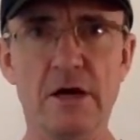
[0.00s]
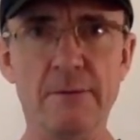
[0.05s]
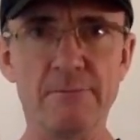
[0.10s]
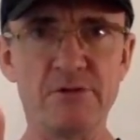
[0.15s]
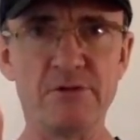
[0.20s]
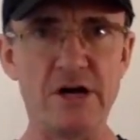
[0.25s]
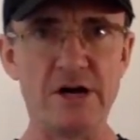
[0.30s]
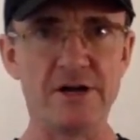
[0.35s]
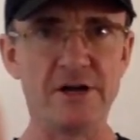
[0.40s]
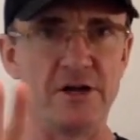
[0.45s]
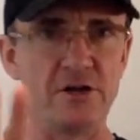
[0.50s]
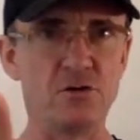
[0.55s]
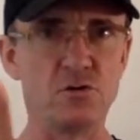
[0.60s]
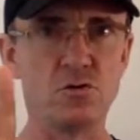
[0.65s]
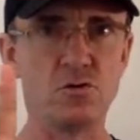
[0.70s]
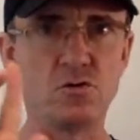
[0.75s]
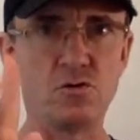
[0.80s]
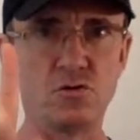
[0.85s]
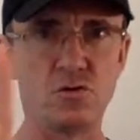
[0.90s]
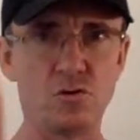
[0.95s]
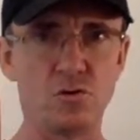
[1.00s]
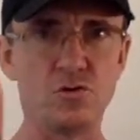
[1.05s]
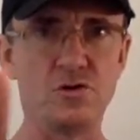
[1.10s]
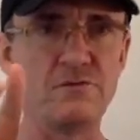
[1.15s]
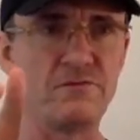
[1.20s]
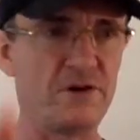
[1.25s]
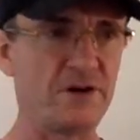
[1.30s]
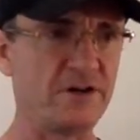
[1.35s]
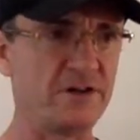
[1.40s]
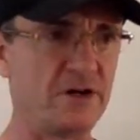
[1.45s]
I'm talking to two
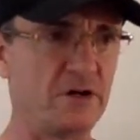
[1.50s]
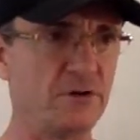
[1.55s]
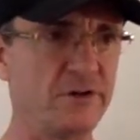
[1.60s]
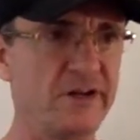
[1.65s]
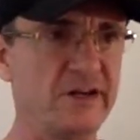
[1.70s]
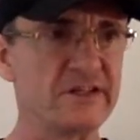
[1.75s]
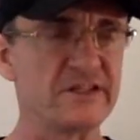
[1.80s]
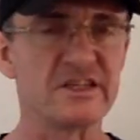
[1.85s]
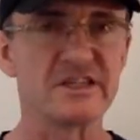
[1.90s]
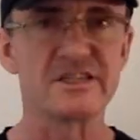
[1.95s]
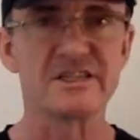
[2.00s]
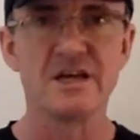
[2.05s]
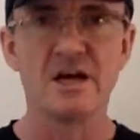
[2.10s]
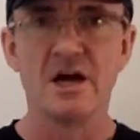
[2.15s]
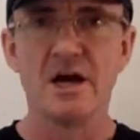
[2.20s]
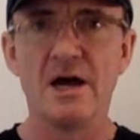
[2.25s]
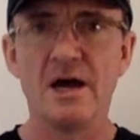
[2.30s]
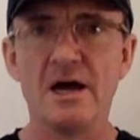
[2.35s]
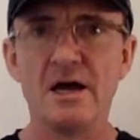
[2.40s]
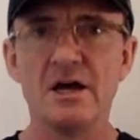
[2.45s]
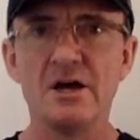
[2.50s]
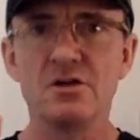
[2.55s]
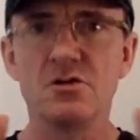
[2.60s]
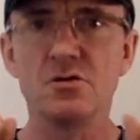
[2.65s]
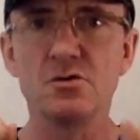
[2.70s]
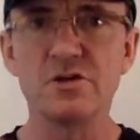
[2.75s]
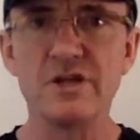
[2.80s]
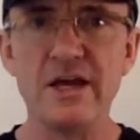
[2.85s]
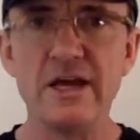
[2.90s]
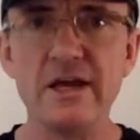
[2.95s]
different audiences.
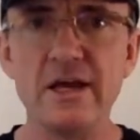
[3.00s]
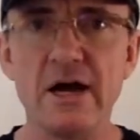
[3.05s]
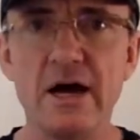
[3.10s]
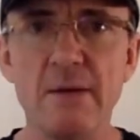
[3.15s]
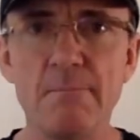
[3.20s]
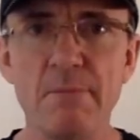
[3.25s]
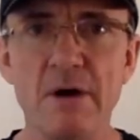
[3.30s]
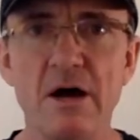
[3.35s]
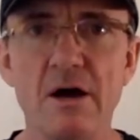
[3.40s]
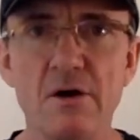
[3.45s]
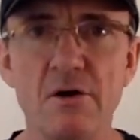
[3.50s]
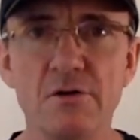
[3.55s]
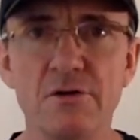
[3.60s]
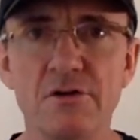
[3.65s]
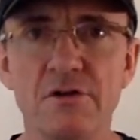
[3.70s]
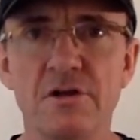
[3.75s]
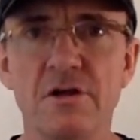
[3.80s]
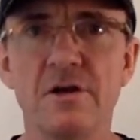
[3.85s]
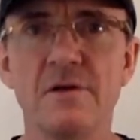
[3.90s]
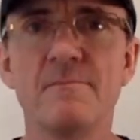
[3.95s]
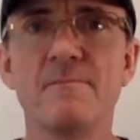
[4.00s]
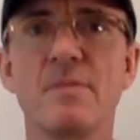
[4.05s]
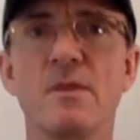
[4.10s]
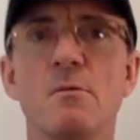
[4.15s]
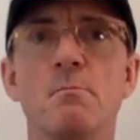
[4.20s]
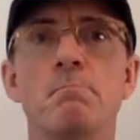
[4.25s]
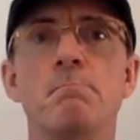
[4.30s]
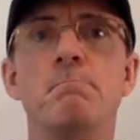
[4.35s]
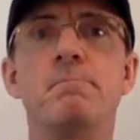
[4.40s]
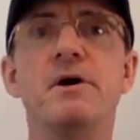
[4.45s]
Today about
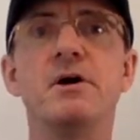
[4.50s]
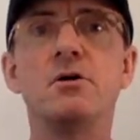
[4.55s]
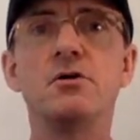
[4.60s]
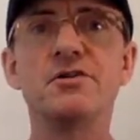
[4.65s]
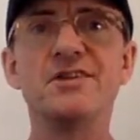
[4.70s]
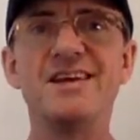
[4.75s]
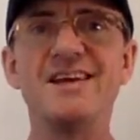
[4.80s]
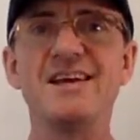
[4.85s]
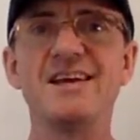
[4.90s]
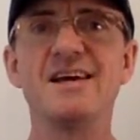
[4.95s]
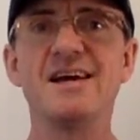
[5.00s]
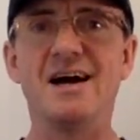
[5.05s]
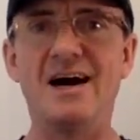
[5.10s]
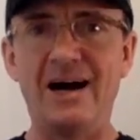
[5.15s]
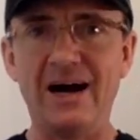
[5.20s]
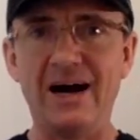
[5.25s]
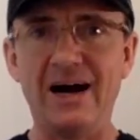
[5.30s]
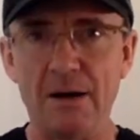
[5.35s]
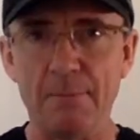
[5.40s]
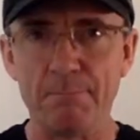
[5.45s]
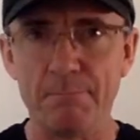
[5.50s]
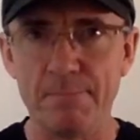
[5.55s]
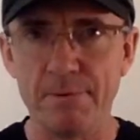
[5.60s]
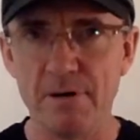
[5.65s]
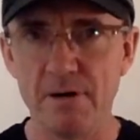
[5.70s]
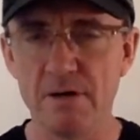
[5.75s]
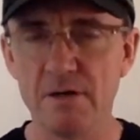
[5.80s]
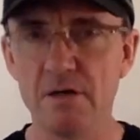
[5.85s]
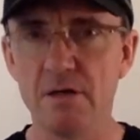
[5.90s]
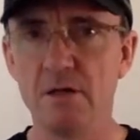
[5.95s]
building up
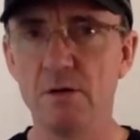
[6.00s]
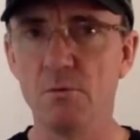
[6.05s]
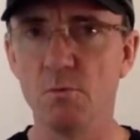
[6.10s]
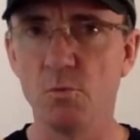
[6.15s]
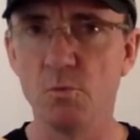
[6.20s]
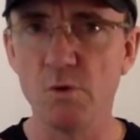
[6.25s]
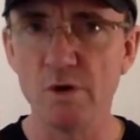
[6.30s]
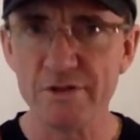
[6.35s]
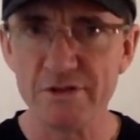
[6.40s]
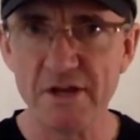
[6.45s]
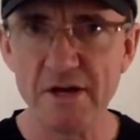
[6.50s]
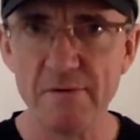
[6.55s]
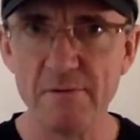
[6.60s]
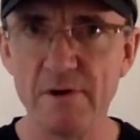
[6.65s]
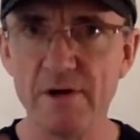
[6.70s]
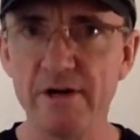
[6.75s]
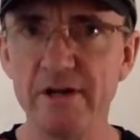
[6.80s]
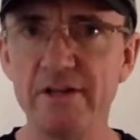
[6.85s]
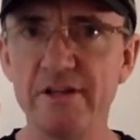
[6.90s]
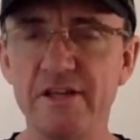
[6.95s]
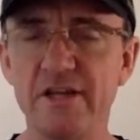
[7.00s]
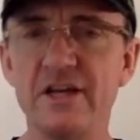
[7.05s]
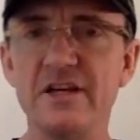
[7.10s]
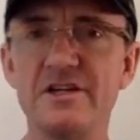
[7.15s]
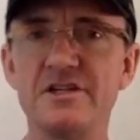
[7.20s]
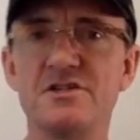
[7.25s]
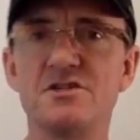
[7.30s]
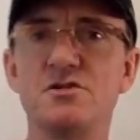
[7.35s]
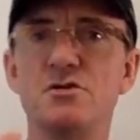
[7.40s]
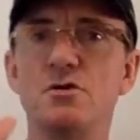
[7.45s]
whatever it
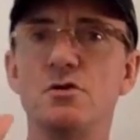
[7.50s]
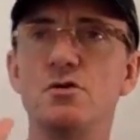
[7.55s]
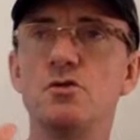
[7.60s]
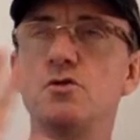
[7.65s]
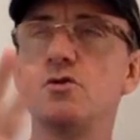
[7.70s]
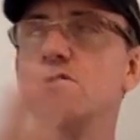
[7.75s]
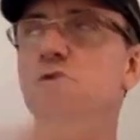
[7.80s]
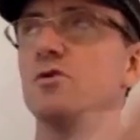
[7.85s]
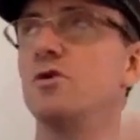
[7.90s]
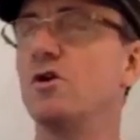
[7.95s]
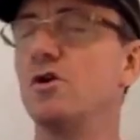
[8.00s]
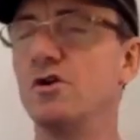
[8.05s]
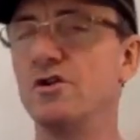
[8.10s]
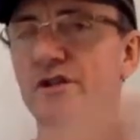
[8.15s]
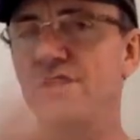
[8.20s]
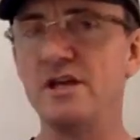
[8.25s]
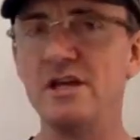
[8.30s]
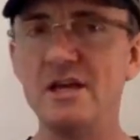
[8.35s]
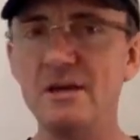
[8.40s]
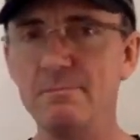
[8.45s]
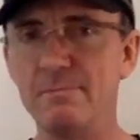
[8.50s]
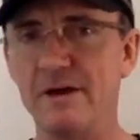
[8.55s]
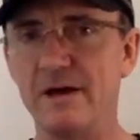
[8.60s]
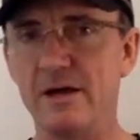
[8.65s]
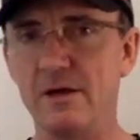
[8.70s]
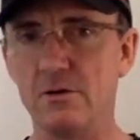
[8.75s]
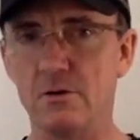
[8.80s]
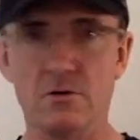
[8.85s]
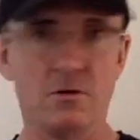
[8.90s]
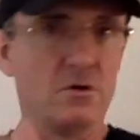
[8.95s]
is you do on
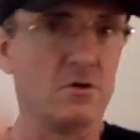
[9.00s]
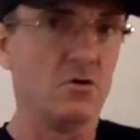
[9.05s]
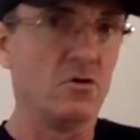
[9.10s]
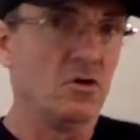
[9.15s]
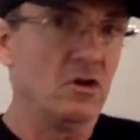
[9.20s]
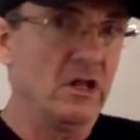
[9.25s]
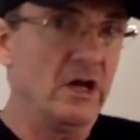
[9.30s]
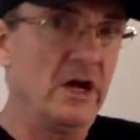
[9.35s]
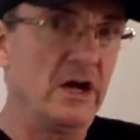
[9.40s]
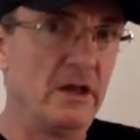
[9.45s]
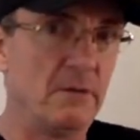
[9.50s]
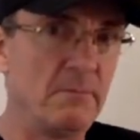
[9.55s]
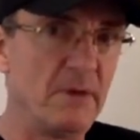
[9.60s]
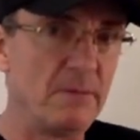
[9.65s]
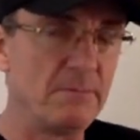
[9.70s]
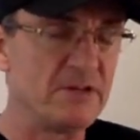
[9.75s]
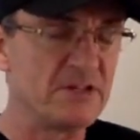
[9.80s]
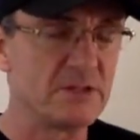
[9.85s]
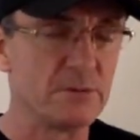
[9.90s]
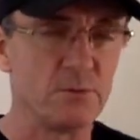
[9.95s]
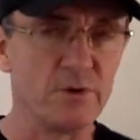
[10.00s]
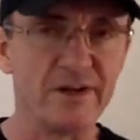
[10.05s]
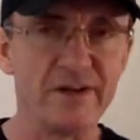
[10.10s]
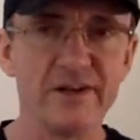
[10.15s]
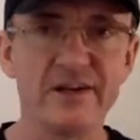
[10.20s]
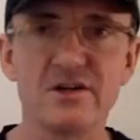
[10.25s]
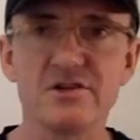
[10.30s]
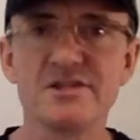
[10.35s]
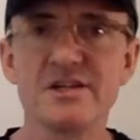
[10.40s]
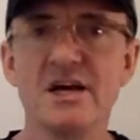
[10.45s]
eBay or online, maybe
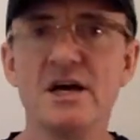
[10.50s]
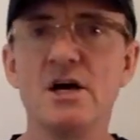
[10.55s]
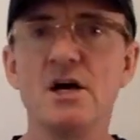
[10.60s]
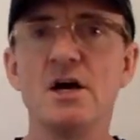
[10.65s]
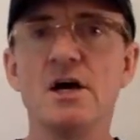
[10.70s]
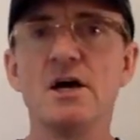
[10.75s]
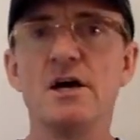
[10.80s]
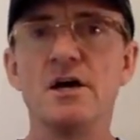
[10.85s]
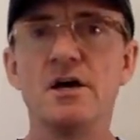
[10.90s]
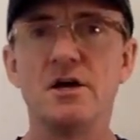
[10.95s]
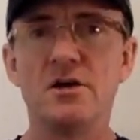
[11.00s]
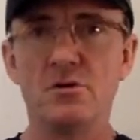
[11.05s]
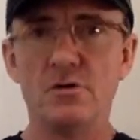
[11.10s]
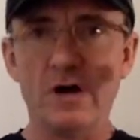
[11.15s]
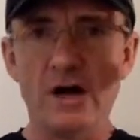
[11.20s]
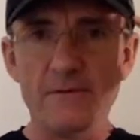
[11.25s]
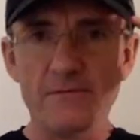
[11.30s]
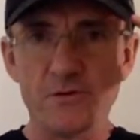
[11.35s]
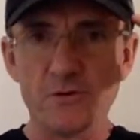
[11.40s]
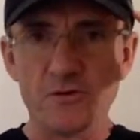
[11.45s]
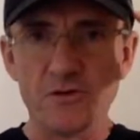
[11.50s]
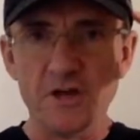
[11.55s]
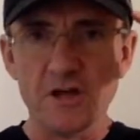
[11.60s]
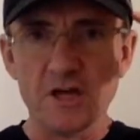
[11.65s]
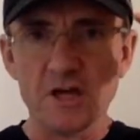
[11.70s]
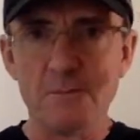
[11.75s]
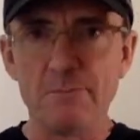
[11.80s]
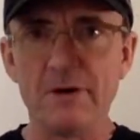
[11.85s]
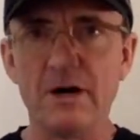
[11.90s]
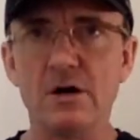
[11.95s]
somewhere else. You have to
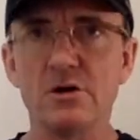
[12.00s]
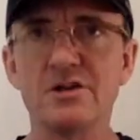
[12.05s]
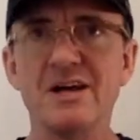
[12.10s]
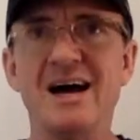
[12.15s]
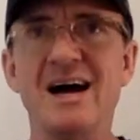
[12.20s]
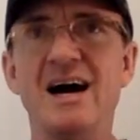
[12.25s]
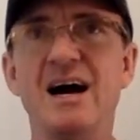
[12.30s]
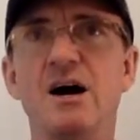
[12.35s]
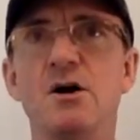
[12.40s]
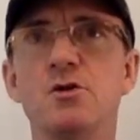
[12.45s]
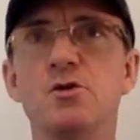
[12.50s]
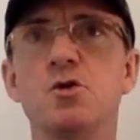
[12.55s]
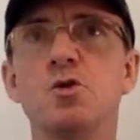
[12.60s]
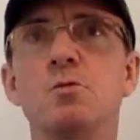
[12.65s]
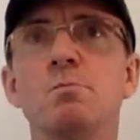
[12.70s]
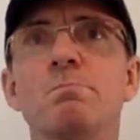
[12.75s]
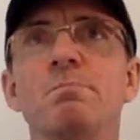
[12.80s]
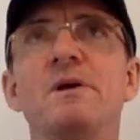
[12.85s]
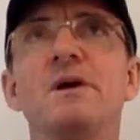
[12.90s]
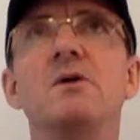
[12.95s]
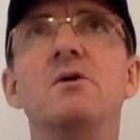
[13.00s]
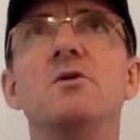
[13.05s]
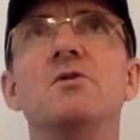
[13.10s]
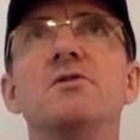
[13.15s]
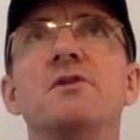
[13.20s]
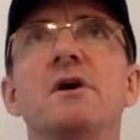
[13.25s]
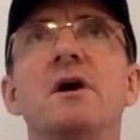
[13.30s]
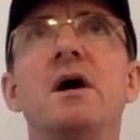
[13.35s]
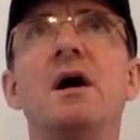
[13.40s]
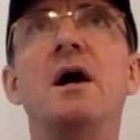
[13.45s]
think about how to
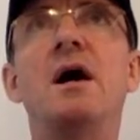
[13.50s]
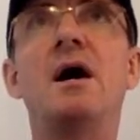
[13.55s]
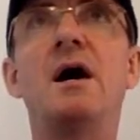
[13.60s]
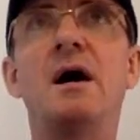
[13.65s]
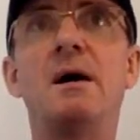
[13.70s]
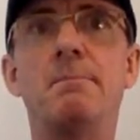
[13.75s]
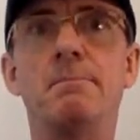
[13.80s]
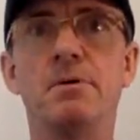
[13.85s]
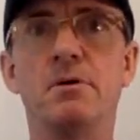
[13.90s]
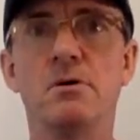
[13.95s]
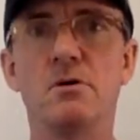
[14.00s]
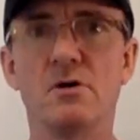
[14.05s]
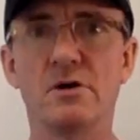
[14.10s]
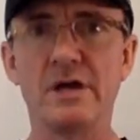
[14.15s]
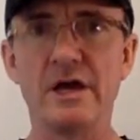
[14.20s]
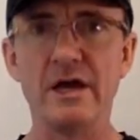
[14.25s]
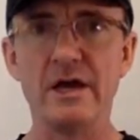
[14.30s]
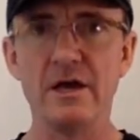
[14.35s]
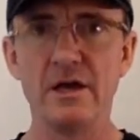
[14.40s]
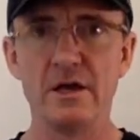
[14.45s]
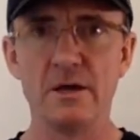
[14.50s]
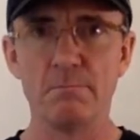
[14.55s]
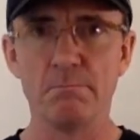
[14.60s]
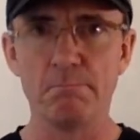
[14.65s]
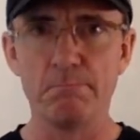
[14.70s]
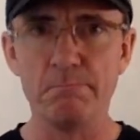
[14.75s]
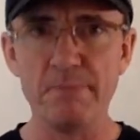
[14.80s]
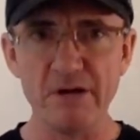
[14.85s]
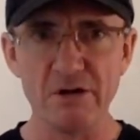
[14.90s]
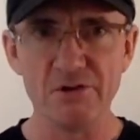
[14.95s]
build up, okay?
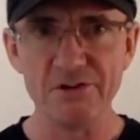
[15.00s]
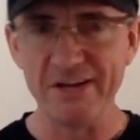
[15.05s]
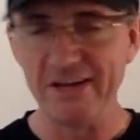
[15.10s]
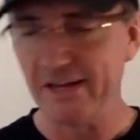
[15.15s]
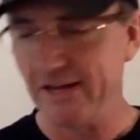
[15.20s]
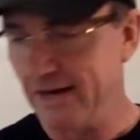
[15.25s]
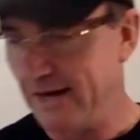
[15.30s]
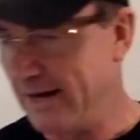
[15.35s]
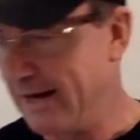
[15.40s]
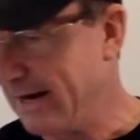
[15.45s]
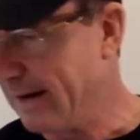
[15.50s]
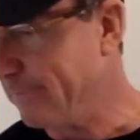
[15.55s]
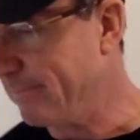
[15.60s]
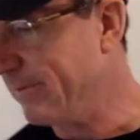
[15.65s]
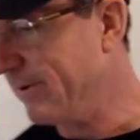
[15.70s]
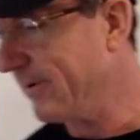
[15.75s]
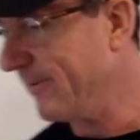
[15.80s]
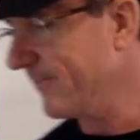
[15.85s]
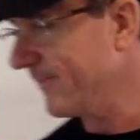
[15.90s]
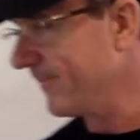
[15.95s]
Building up.